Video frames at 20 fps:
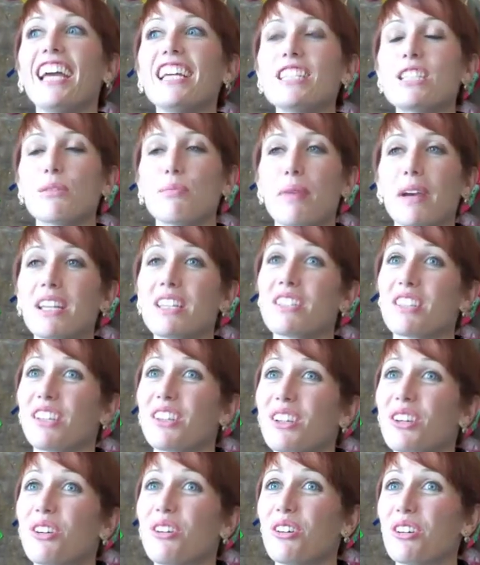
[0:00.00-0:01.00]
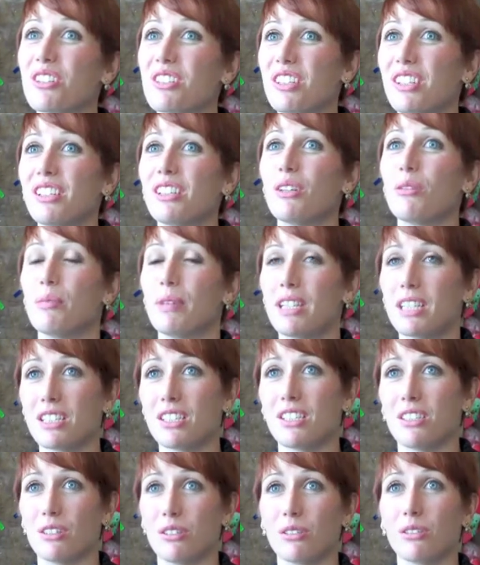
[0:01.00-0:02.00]
It depends on the course a little bit
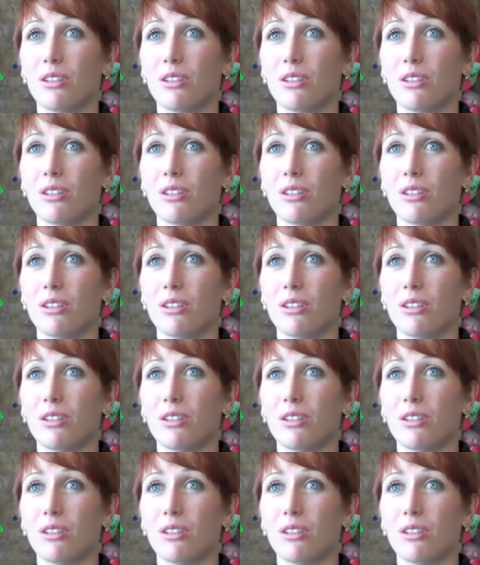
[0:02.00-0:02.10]
too.